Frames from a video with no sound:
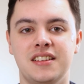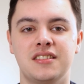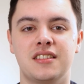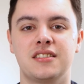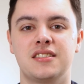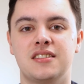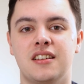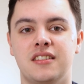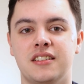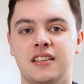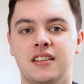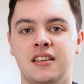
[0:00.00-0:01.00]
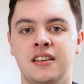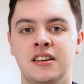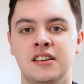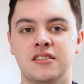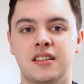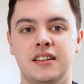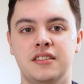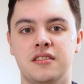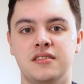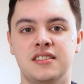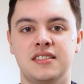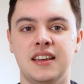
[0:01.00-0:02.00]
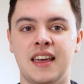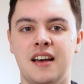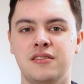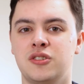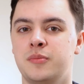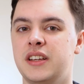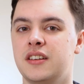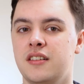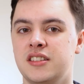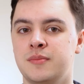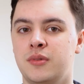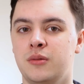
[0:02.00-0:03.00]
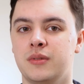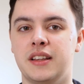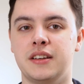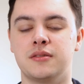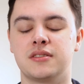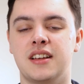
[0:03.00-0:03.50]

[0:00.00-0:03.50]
into the design, so they don't stick out or be noticeable within your